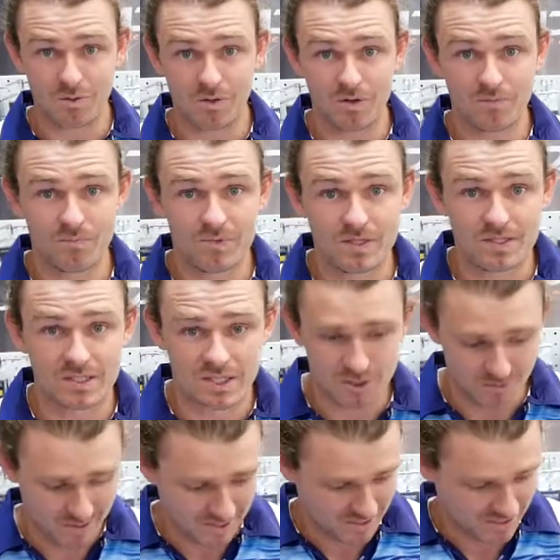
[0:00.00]
on what the
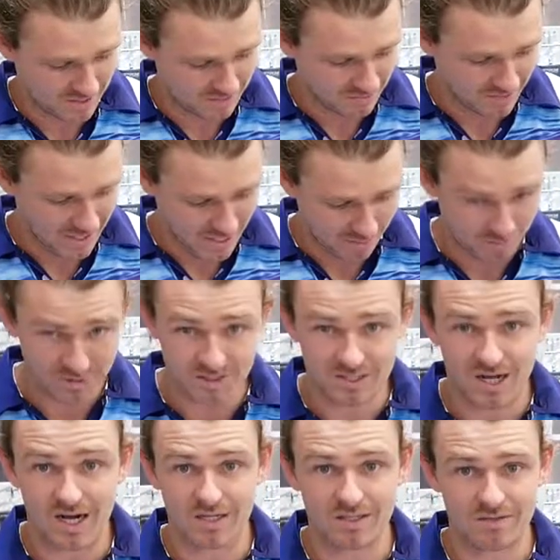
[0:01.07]
situation is and how I want
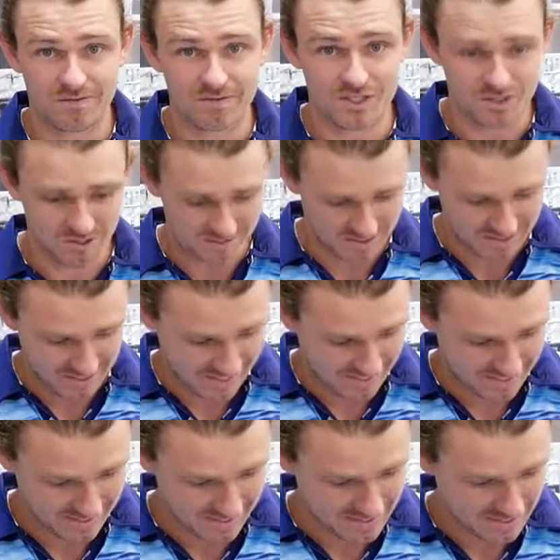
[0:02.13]
to target the fish on the
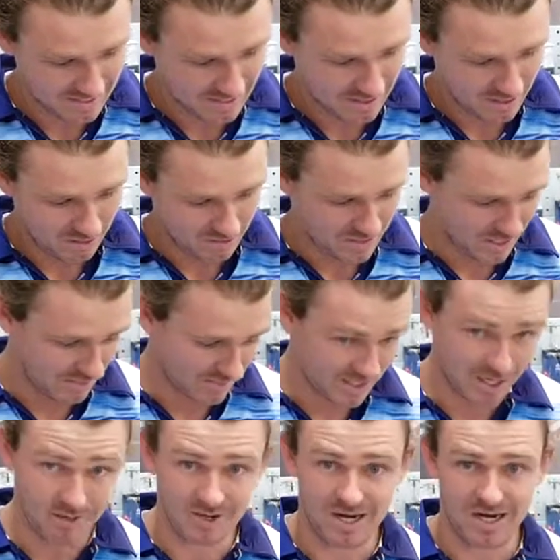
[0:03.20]
day, I generally
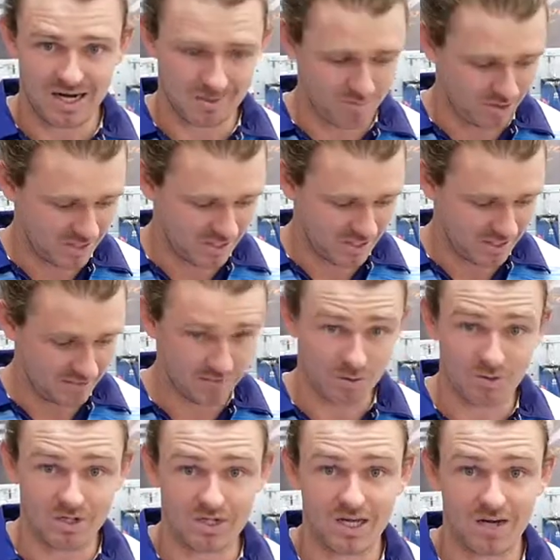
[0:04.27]
go a hard body if I
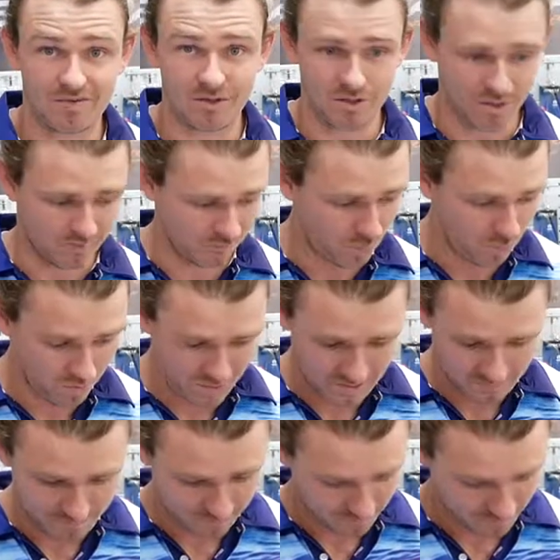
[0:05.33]
want to cover a lot of water
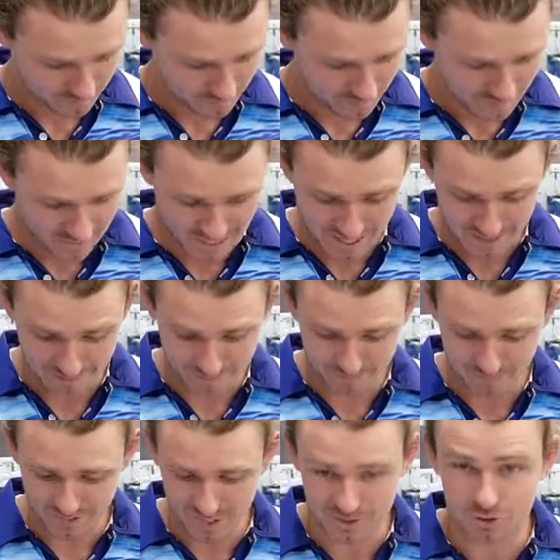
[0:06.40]

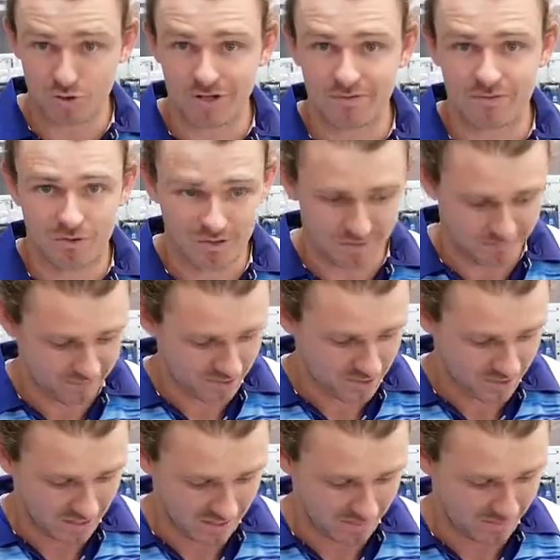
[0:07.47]
and try to find
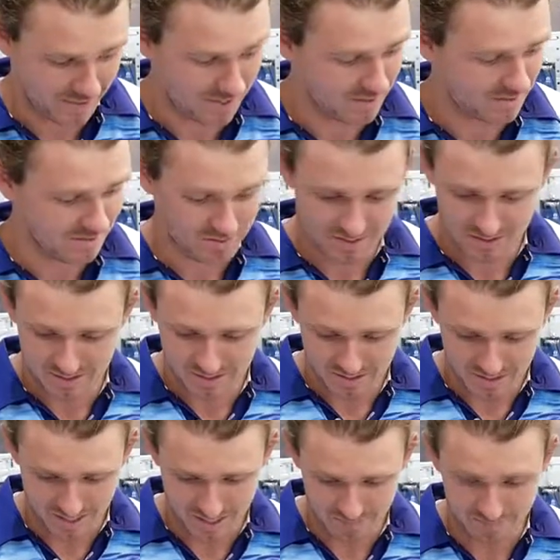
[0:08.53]
fish, hunt them
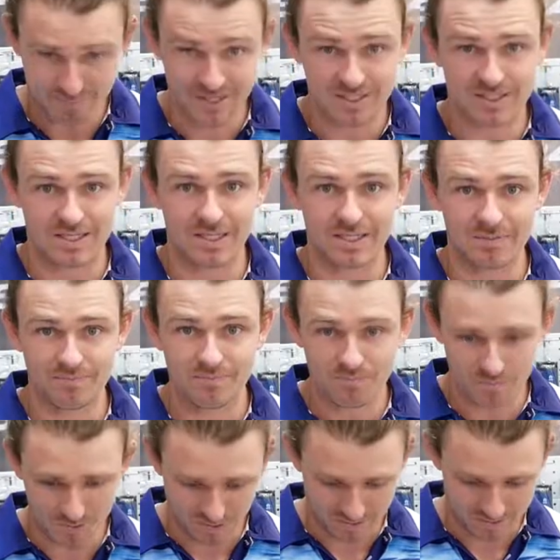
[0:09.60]
out. Basically,
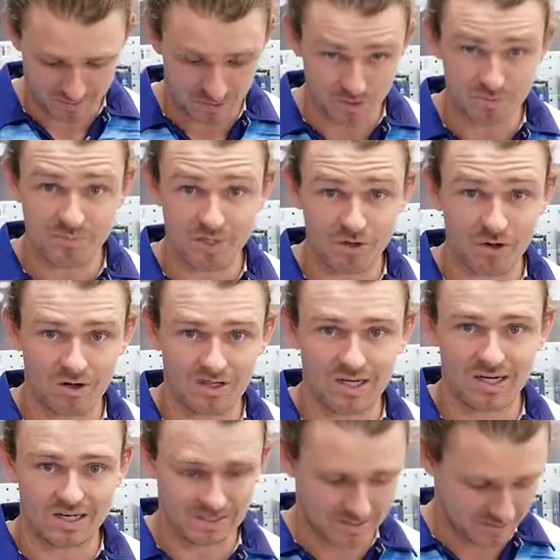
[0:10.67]
I can do big long
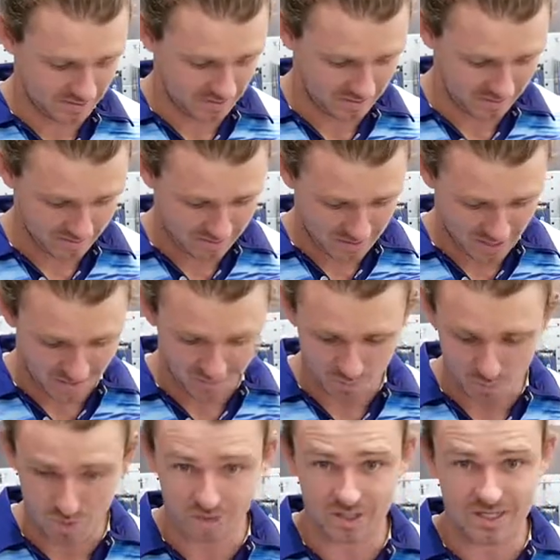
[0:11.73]
casts, cover
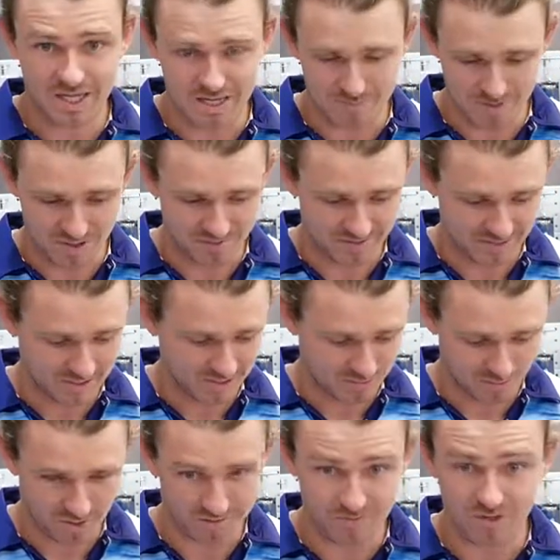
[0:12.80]
water, keep moving,
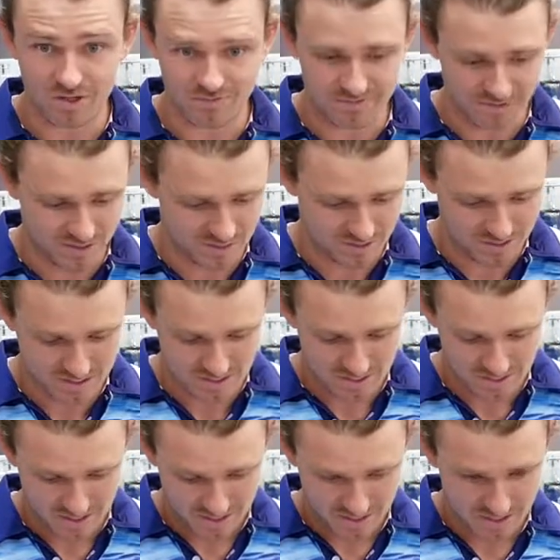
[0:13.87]
try to find fish.
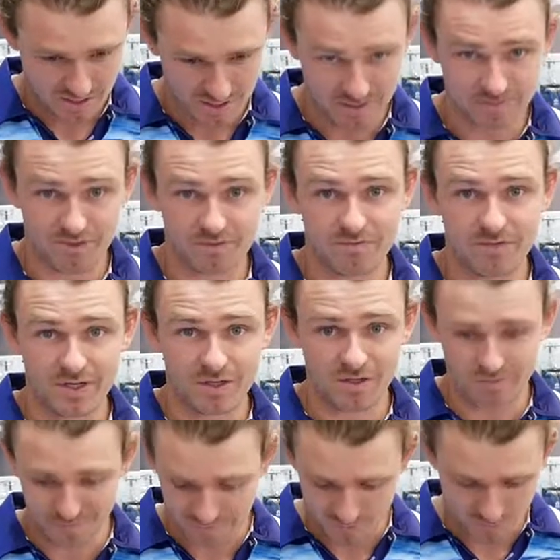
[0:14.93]
If I think
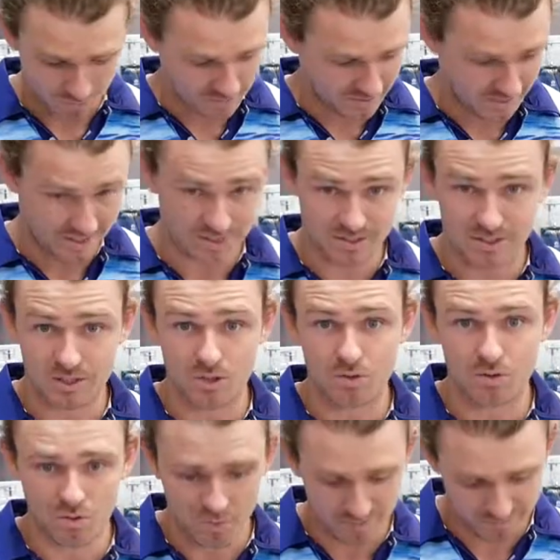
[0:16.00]
I've sourced down a
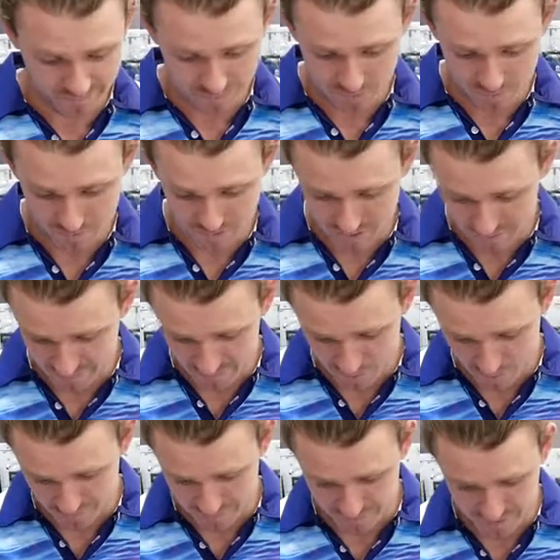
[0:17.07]
school or a few
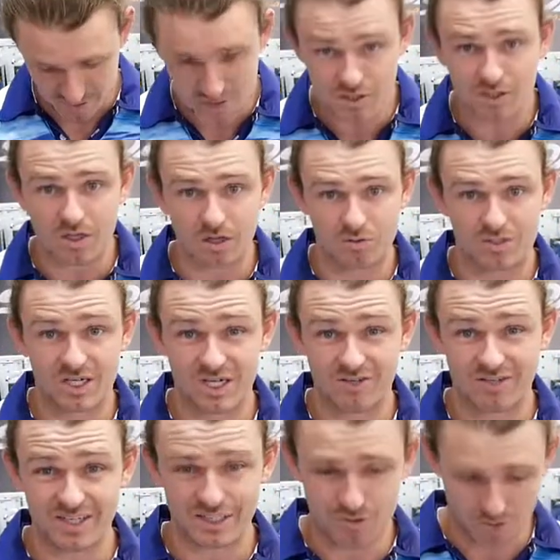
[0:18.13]
individual fish, I'll
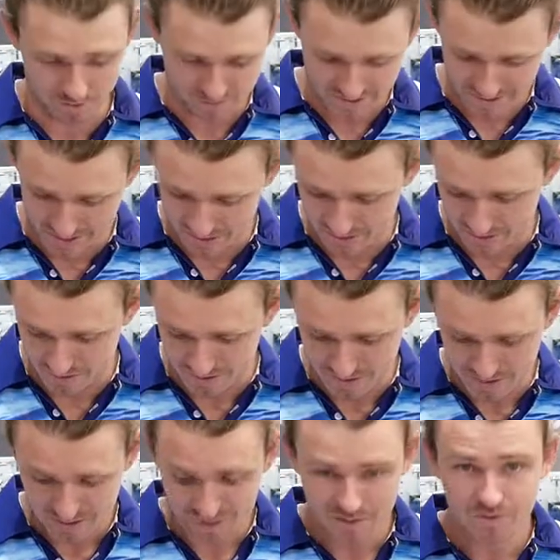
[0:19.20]
generally drop down to
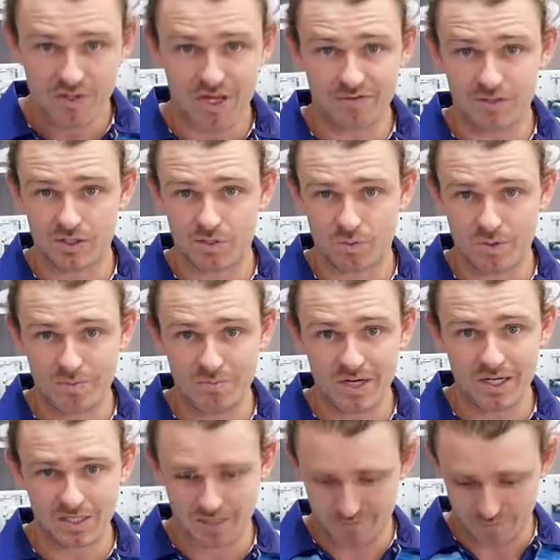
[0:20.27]
either a swim
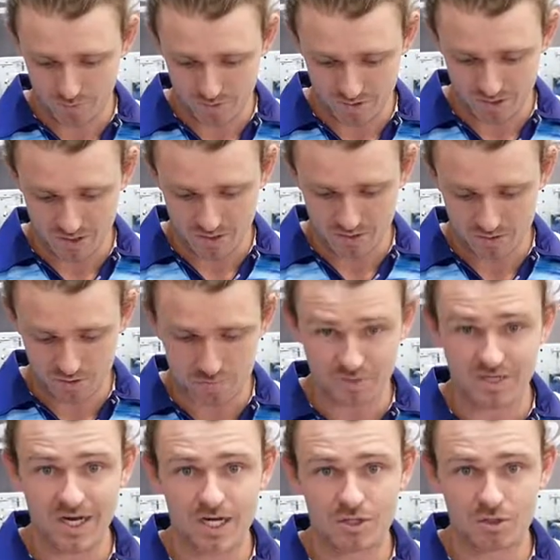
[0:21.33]
bait if I want to go
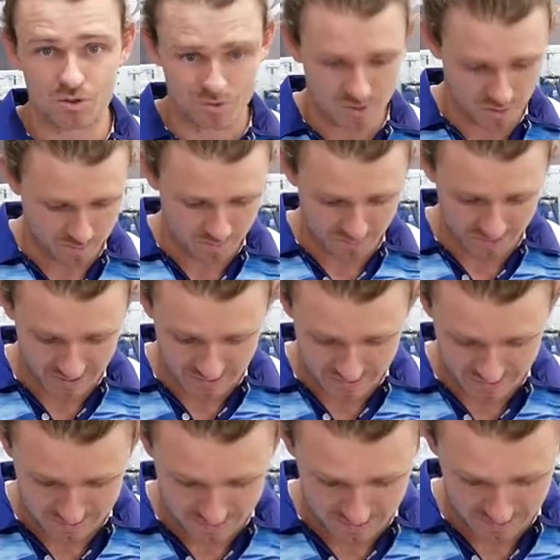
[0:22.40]
supernatural, super
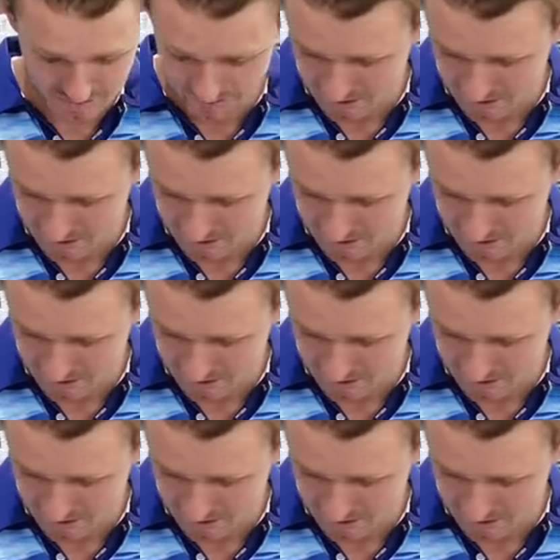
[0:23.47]
realistic.